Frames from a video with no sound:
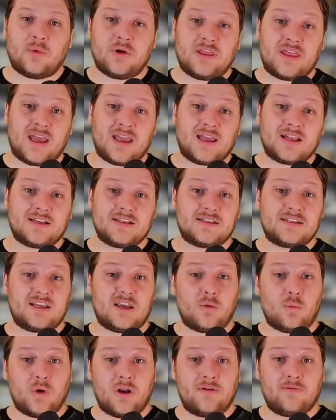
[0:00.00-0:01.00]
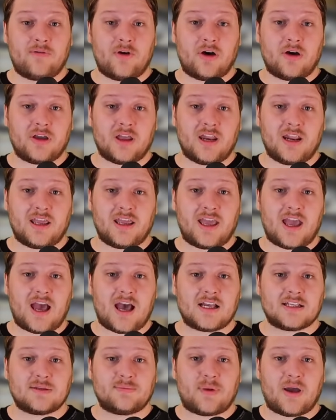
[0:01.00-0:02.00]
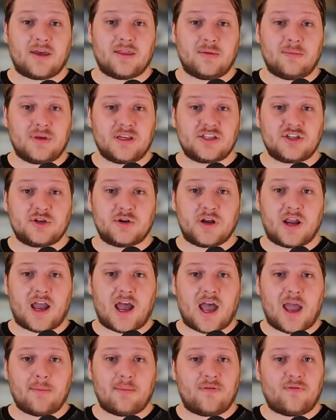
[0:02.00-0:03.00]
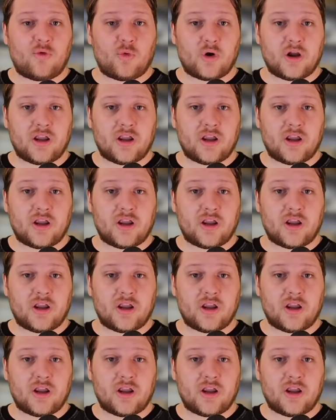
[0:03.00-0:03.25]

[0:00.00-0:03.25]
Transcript: then get to see Windfall getting cast by the mystery guy before he